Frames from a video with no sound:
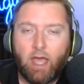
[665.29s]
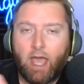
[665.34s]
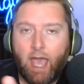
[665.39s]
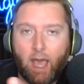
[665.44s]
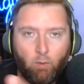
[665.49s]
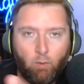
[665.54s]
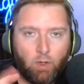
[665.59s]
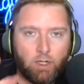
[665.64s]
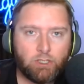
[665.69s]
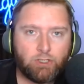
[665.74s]

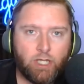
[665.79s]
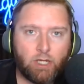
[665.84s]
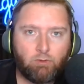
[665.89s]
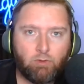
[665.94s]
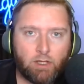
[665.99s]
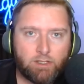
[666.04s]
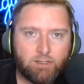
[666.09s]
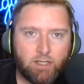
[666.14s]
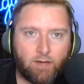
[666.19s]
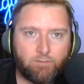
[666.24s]
And what does Jake
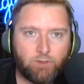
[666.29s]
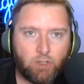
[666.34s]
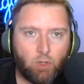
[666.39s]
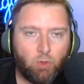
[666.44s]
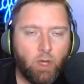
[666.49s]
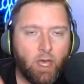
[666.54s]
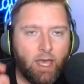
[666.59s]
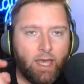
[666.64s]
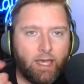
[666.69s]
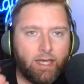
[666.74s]
Retzlaff do?
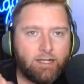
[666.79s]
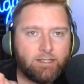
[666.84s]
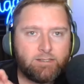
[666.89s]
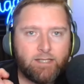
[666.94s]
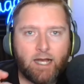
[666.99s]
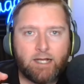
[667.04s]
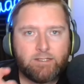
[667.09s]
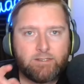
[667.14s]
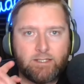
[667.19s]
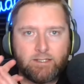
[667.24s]
He
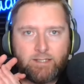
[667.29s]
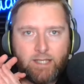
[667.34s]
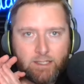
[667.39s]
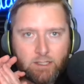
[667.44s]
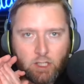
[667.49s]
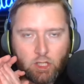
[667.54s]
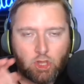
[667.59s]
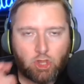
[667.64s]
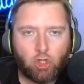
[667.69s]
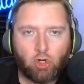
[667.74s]
decides to take
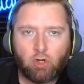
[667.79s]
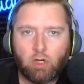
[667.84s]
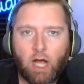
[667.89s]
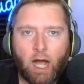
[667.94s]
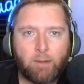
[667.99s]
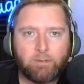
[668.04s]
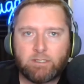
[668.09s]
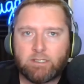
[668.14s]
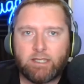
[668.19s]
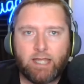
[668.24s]
the third
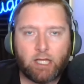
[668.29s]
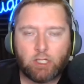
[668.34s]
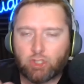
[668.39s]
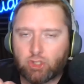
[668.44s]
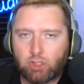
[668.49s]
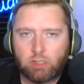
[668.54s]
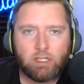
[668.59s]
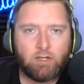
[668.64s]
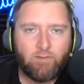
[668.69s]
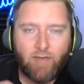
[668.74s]
option that
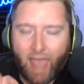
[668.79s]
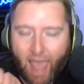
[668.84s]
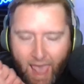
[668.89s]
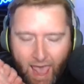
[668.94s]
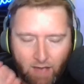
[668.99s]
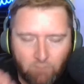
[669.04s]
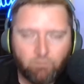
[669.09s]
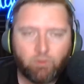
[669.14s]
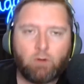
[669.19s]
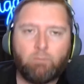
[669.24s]
shouldn't have
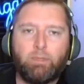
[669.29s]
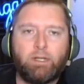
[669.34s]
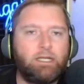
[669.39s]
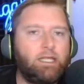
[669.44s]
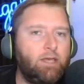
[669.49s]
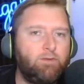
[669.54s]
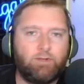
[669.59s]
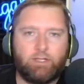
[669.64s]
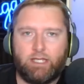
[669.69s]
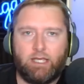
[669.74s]
ever been
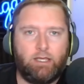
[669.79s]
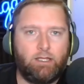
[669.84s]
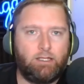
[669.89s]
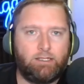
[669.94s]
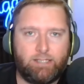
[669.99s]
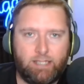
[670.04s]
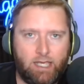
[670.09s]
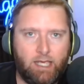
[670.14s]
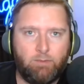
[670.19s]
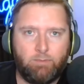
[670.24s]
given
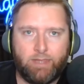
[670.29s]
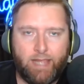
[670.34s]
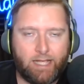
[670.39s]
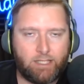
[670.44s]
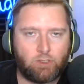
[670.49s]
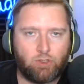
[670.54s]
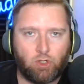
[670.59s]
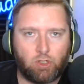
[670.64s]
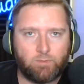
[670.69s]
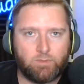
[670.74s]
to him in that
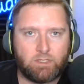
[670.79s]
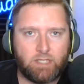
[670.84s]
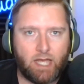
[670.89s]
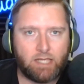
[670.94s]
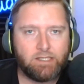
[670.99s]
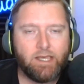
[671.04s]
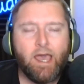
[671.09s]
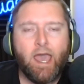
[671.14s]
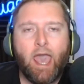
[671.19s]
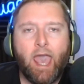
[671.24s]

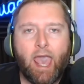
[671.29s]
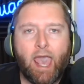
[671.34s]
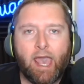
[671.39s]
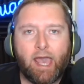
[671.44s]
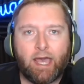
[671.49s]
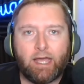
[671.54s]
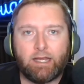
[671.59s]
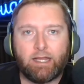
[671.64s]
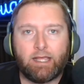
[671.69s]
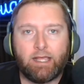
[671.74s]
circumstance.
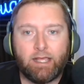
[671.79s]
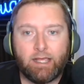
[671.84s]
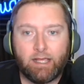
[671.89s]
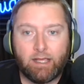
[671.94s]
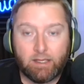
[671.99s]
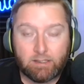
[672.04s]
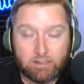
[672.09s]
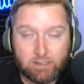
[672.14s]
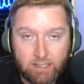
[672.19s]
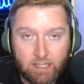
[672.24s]
And
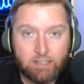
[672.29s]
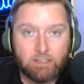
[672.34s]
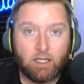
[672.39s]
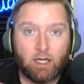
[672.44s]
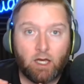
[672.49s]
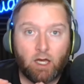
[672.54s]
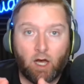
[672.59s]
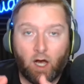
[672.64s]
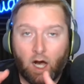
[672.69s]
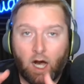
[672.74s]
he sees
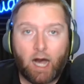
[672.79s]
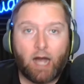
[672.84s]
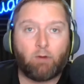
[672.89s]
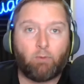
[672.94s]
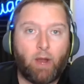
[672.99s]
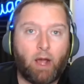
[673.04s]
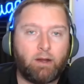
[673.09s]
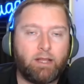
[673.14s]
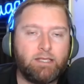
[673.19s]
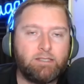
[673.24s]
a hot
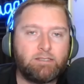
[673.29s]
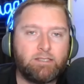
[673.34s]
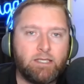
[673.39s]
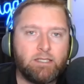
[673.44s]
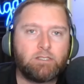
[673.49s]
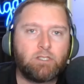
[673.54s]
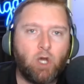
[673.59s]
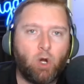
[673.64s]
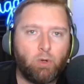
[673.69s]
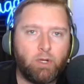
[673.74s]
route. He
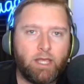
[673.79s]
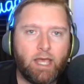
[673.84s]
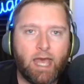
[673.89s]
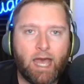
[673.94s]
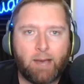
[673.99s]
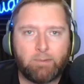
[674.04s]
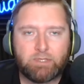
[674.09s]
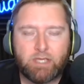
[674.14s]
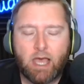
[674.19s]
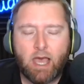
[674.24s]
sees Kody
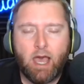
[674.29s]
Epps.